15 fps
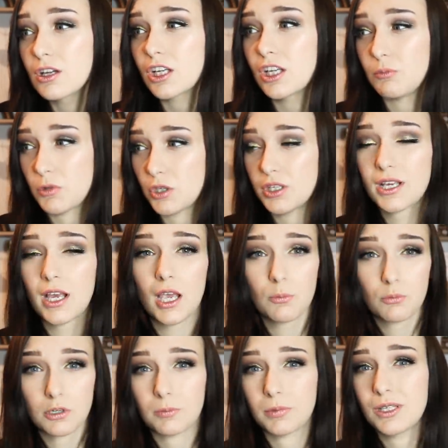communicate
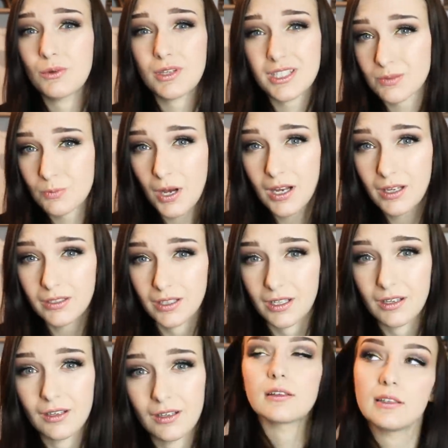properly with his partner.